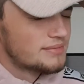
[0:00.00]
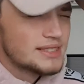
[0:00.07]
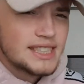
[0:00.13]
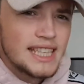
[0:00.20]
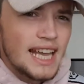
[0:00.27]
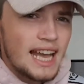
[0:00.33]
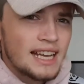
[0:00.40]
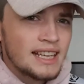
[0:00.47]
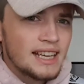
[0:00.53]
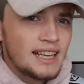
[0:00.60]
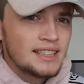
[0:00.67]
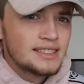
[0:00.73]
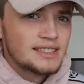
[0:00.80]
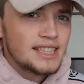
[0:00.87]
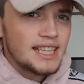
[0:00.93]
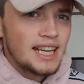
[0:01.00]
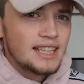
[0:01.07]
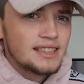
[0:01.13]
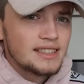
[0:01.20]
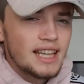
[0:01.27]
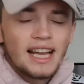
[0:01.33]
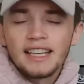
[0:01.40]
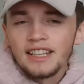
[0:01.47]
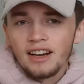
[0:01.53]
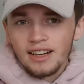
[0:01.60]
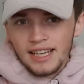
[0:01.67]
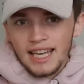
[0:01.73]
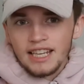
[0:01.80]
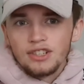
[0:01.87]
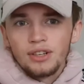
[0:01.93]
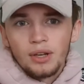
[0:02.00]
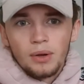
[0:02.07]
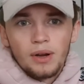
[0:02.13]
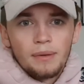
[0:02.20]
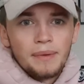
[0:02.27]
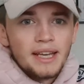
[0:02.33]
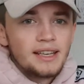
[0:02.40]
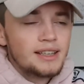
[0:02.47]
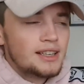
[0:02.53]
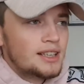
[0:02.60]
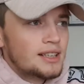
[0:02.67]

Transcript: That young kid, you know who I mean.